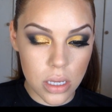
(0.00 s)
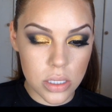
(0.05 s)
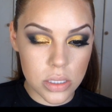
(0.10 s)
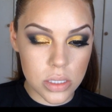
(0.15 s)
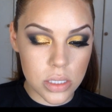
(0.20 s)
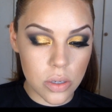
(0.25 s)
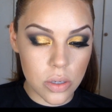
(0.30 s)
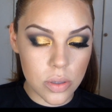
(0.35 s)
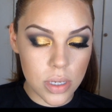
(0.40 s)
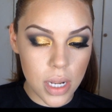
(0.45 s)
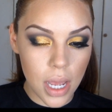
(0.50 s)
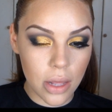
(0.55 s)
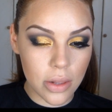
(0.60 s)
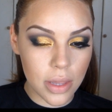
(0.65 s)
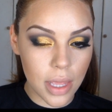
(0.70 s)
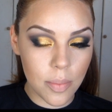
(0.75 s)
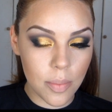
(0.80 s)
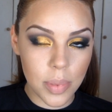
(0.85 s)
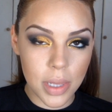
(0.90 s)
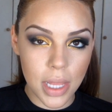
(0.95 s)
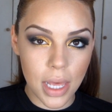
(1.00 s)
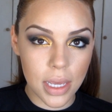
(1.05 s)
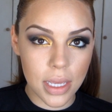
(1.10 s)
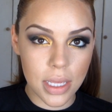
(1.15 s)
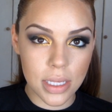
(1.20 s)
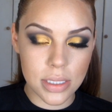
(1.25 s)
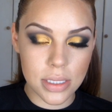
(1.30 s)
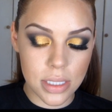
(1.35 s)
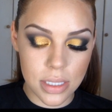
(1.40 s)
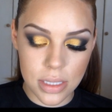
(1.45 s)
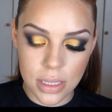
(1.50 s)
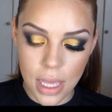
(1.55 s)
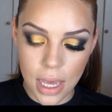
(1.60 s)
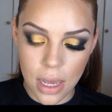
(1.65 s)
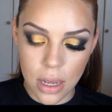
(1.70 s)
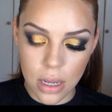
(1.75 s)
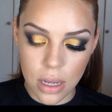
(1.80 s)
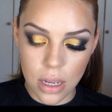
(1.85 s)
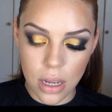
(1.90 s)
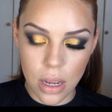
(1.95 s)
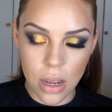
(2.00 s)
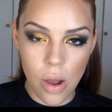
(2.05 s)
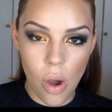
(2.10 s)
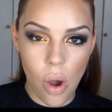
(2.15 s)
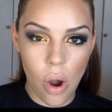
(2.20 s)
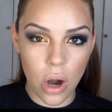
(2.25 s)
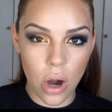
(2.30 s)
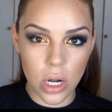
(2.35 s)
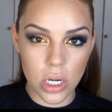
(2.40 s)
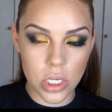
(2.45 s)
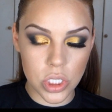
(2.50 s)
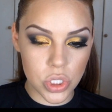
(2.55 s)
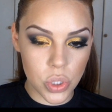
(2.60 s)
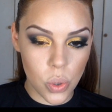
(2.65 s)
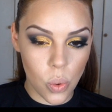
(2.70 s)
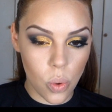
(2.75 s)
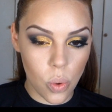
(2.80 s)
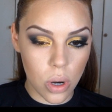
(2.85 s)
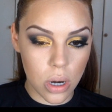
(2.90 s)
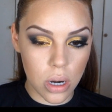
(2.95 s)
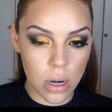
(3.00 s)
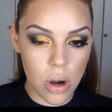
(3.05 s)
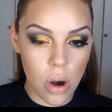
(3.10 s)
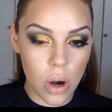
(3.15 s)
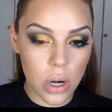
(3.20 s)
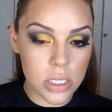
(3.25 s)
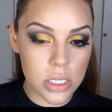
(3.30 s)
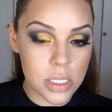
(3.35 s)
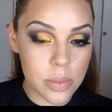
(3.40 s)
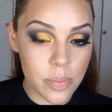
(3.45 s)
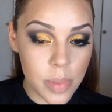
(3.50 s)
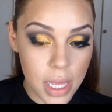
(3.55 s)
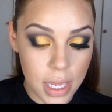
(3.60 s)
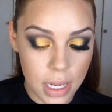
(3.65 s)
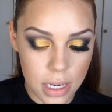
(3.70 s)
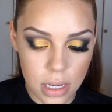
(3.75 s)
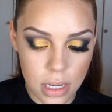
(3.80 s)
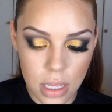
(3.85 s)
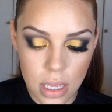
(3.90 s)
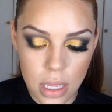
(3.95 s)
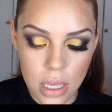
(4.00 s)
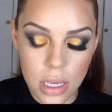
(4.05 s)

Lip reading: So now that black isn't that harsh or hard to blend.